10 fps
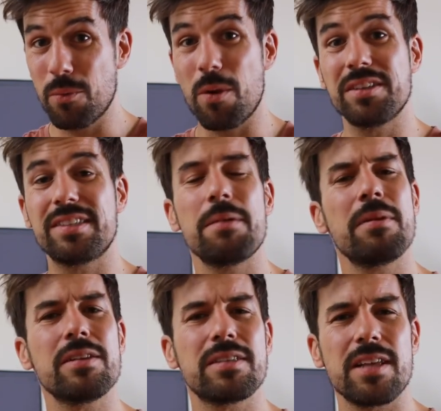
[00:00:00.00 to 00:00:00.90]
when
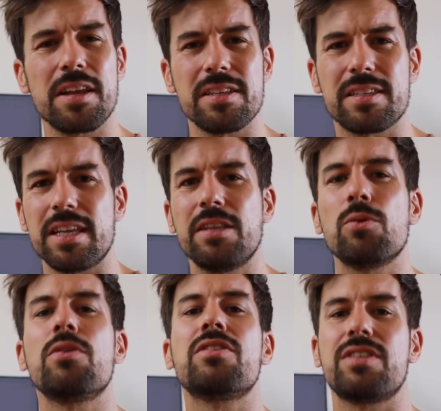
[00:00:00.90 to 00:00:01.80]
several studies lead
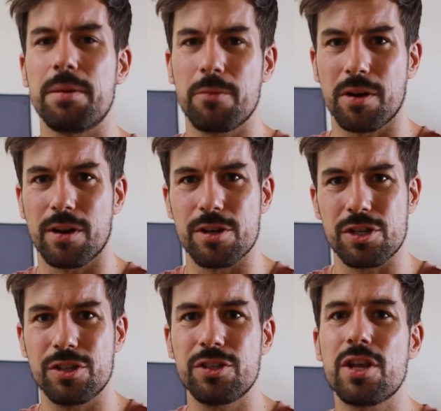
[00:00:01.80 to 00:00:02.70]
to the same
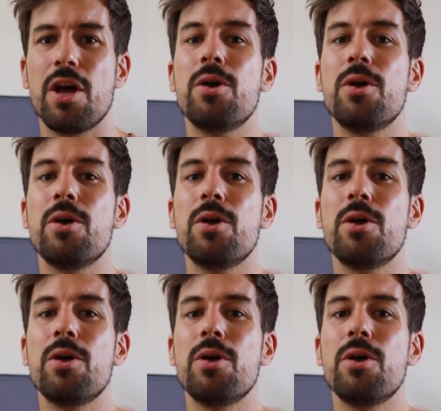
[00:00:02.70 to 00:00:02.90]
conclusions,